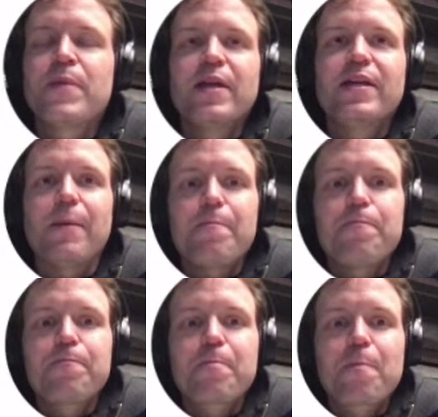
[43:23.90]
Yeah.
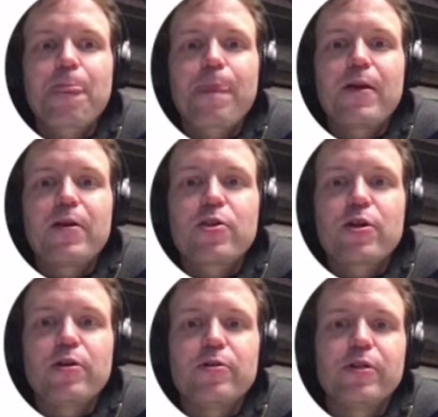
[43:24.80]

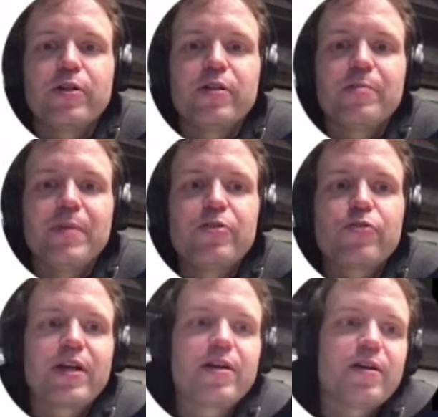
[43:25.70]
So the main
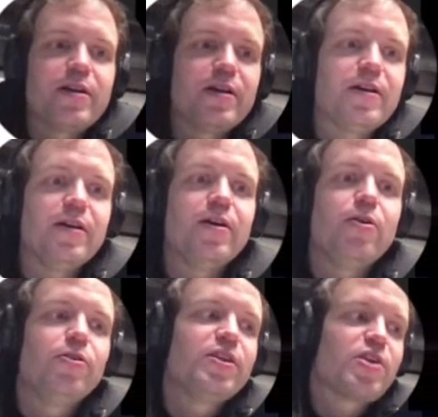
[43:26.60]
trick
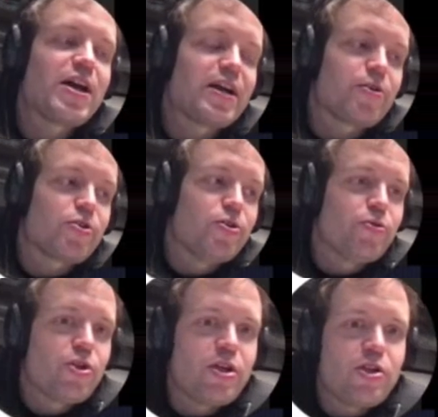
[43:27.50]
all these hackers
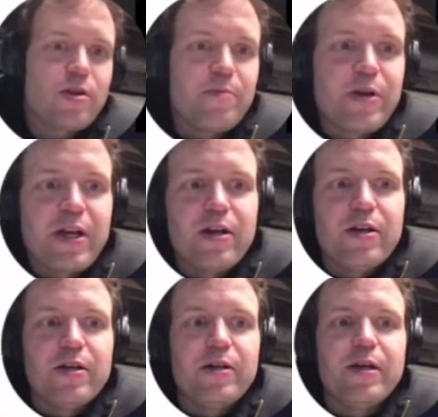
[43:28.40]
use is bring
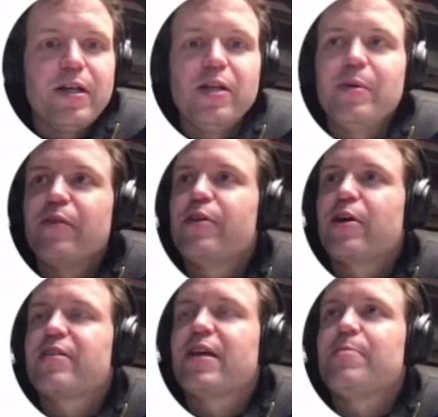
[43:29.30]
a little bit of
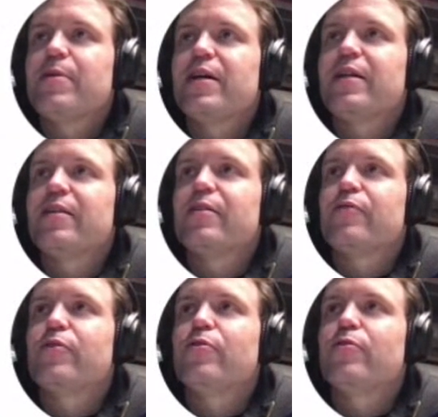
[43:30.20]
duct tape and a
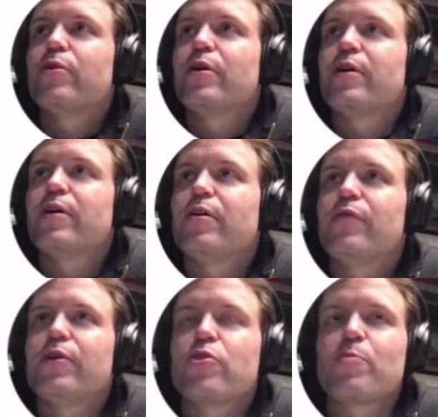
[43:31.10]
few of
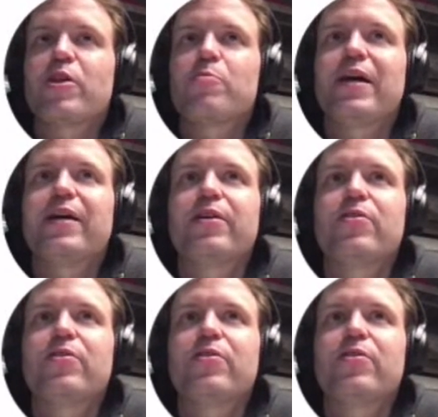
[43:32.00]
those space blankets.